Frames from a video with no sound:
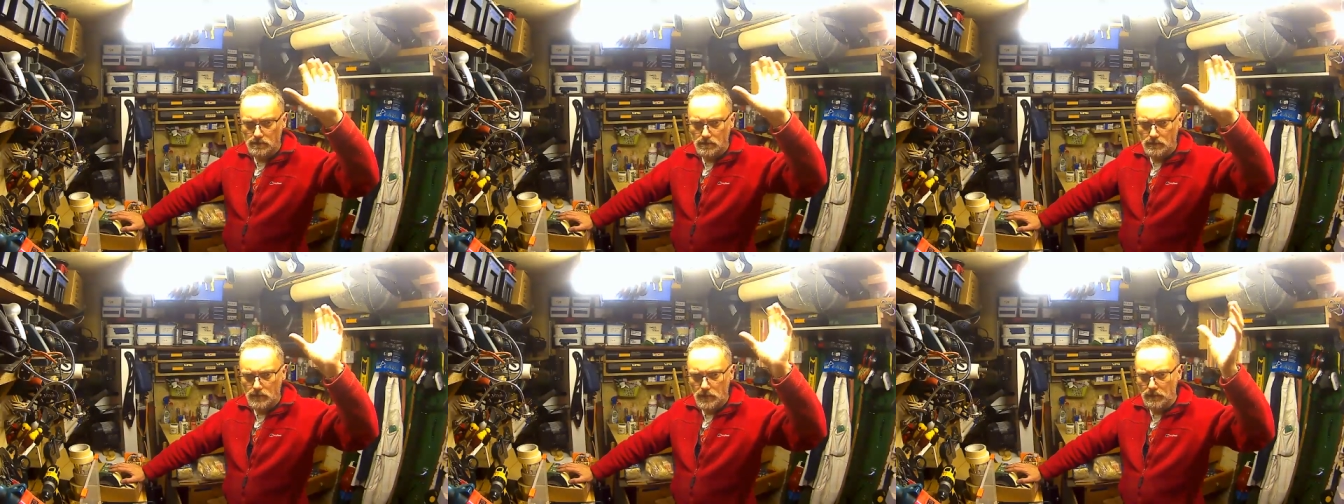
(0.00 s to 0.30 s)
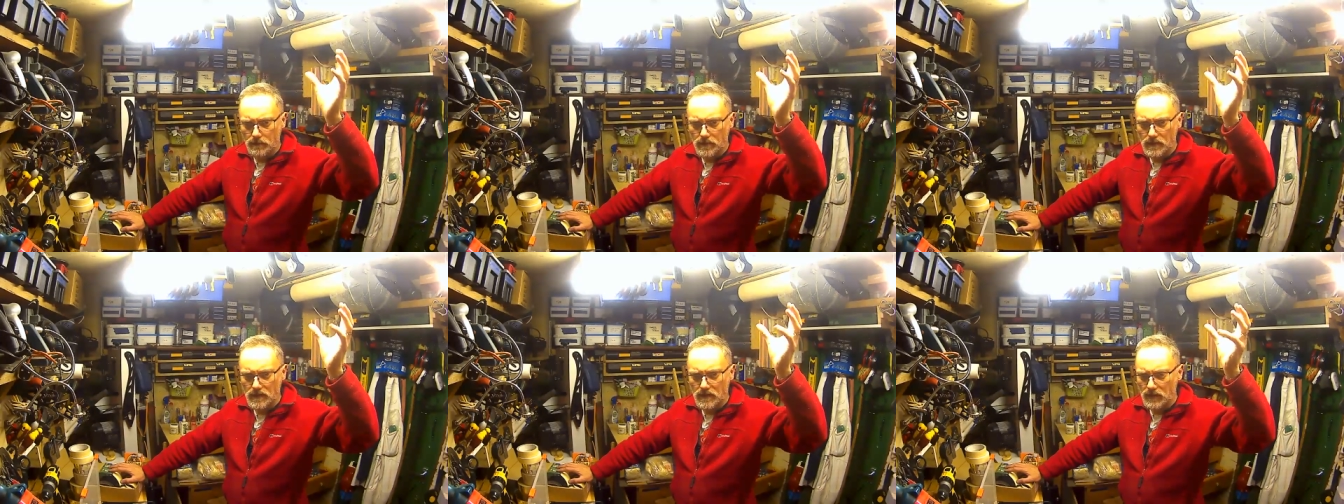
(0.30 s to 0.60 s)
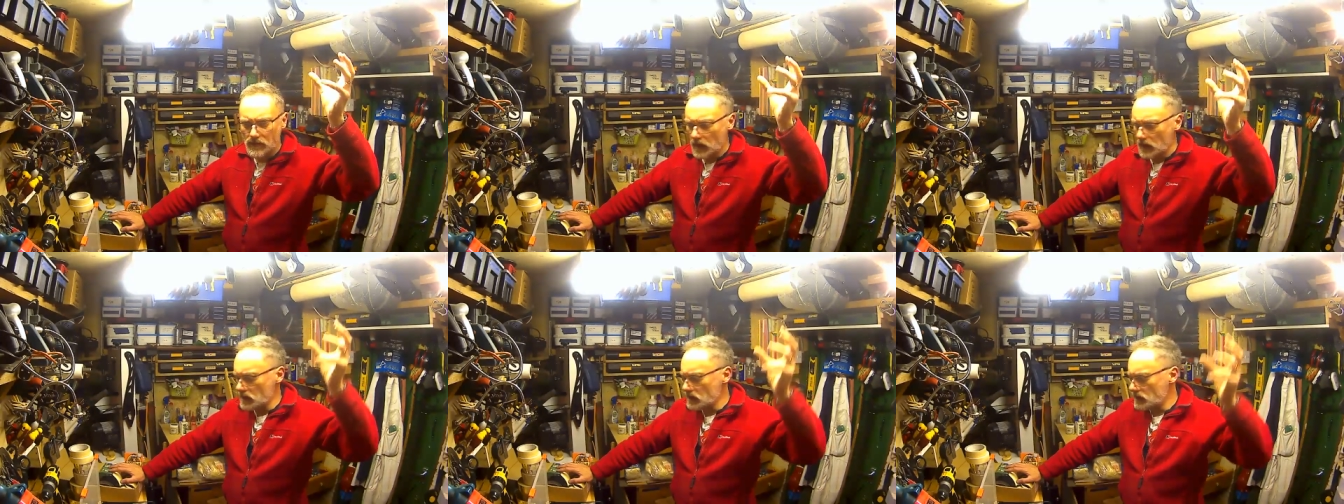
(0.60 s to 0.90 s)
grip is
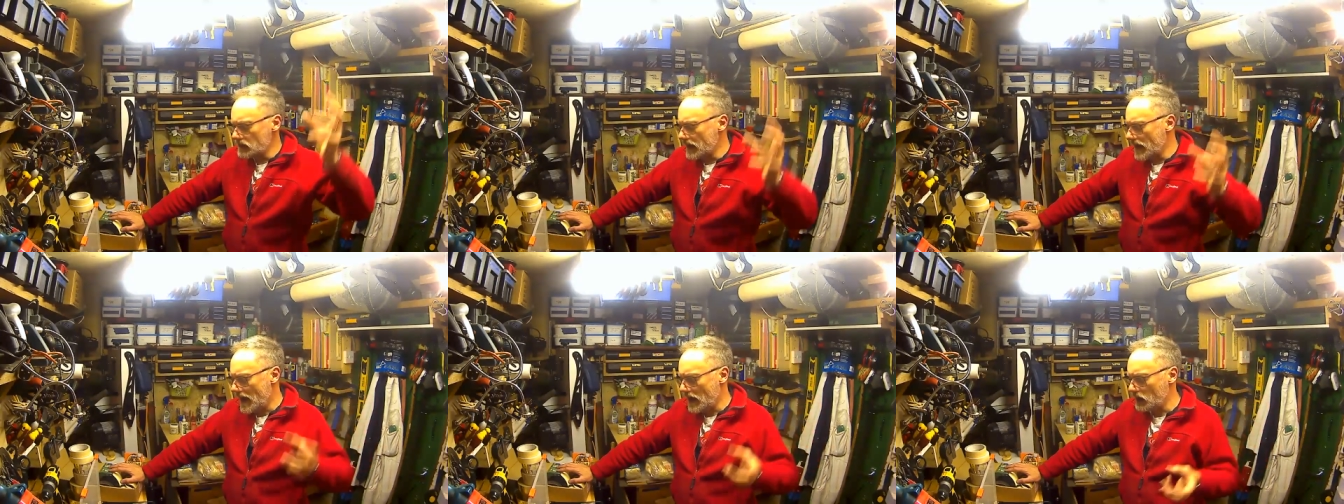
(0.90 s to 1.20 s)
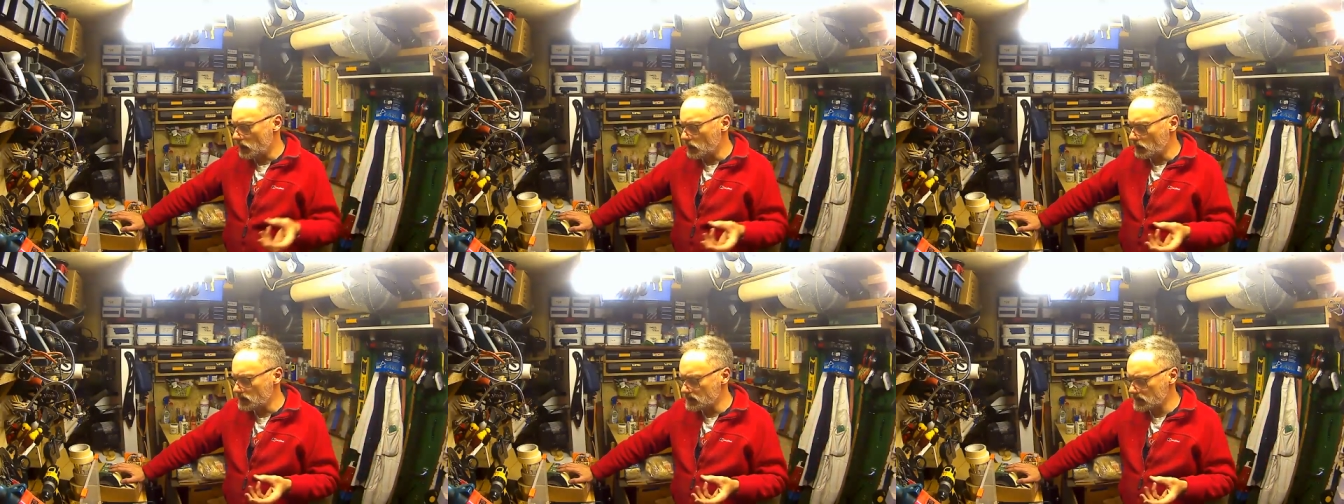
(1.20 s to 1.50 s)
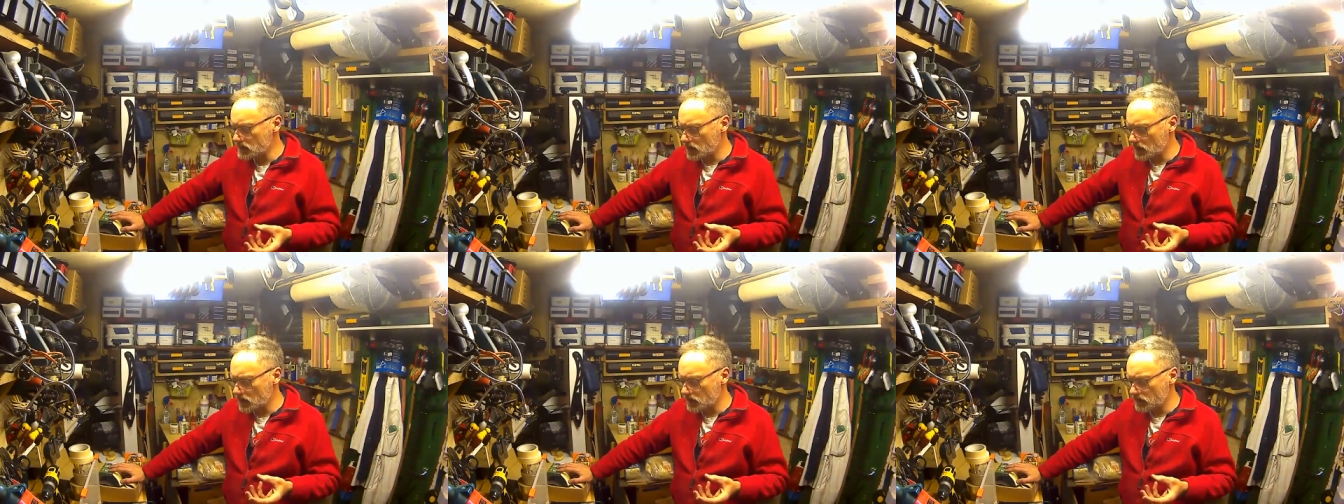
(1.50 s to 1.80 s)
fine now, I
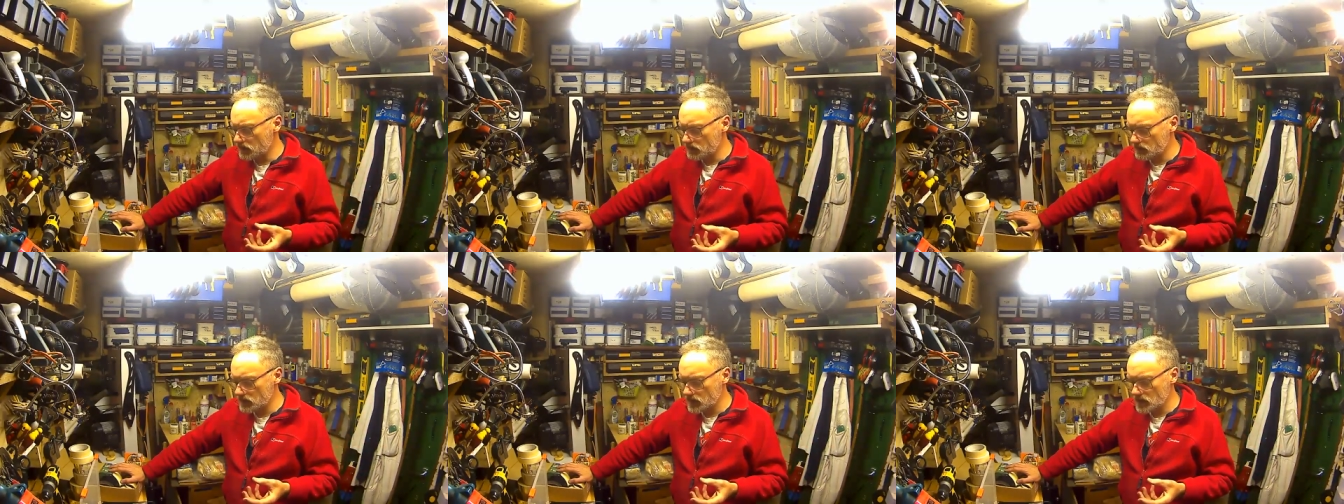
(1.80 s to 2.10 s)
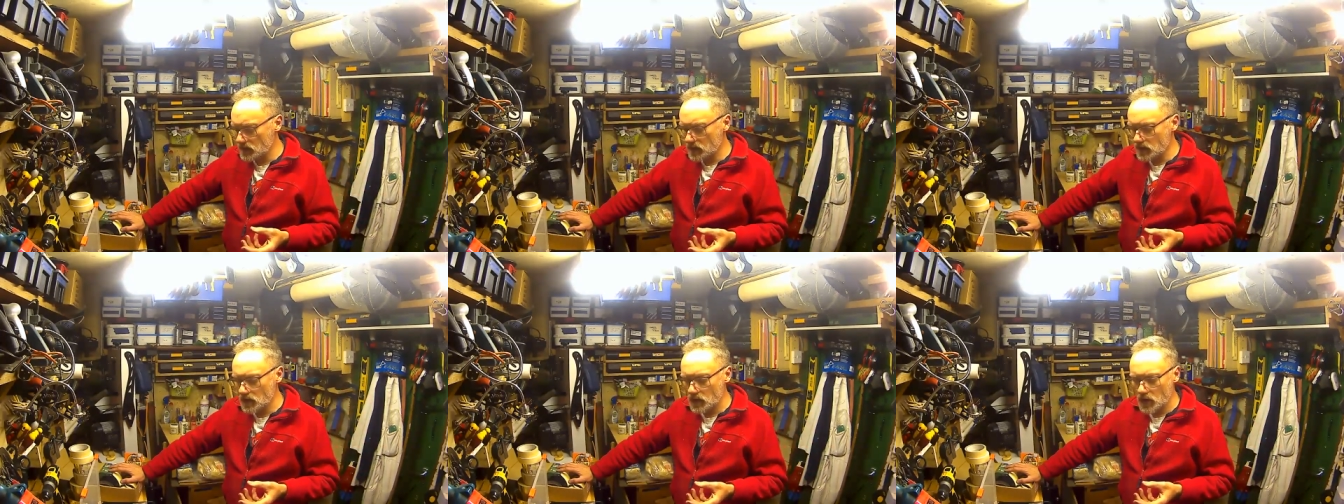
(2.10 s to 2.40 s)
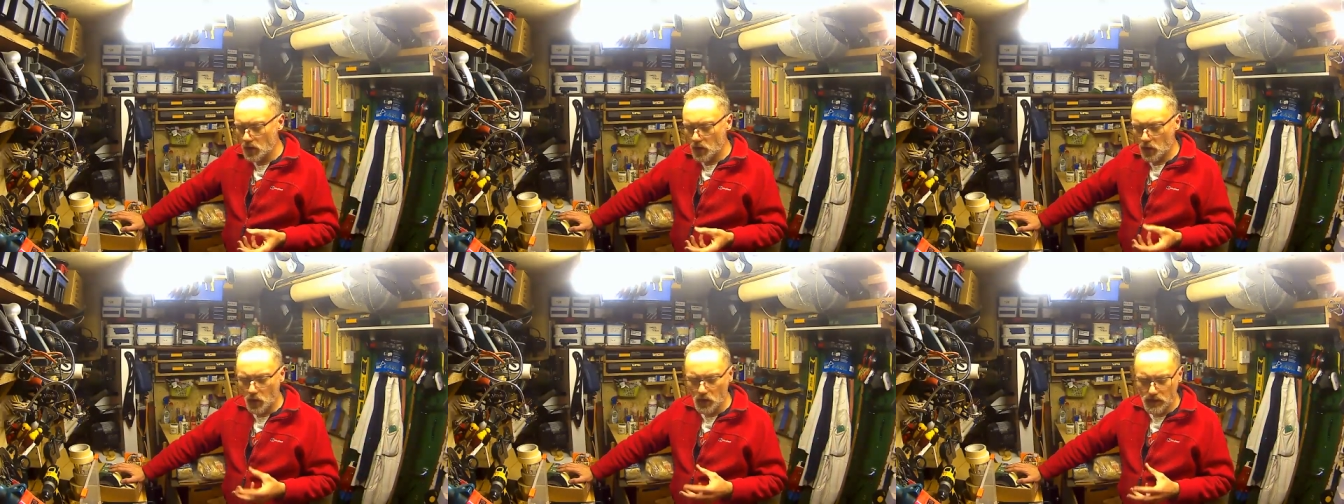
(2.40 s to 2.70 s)

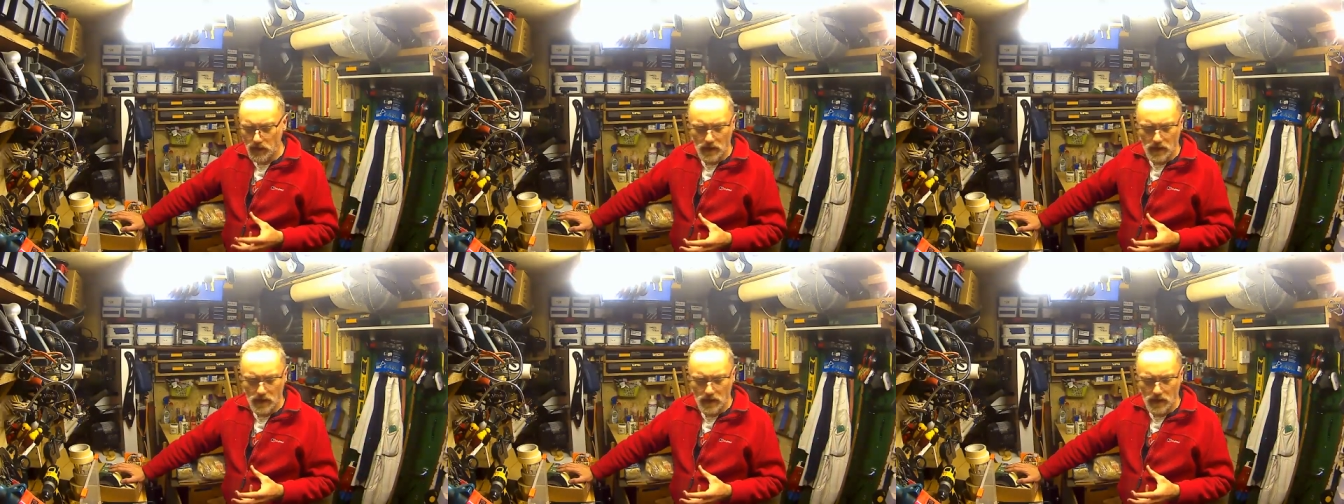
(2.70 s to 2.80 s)
was